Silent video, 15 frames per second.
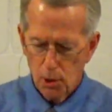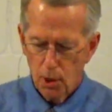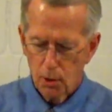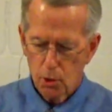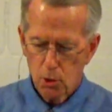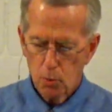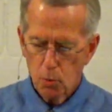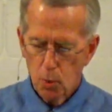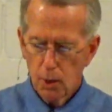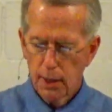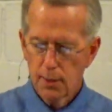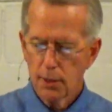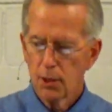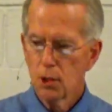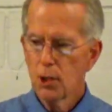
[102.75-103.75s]
We saw this
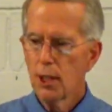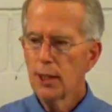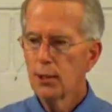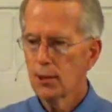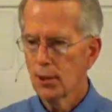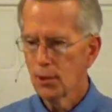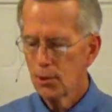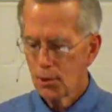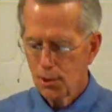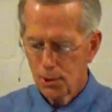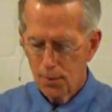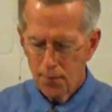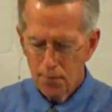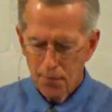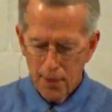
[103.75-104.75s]
morning that
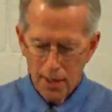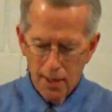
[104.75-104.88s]
Jesus,